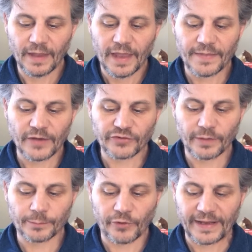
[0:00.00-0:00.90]
And thou
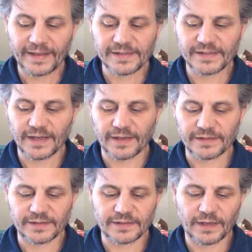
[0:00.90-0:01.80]
shalt bring his
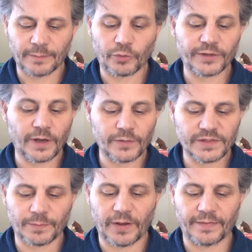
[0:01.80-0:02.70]
sons, and put coats
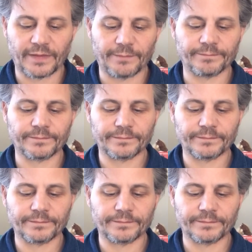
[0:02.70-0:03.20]
upon them.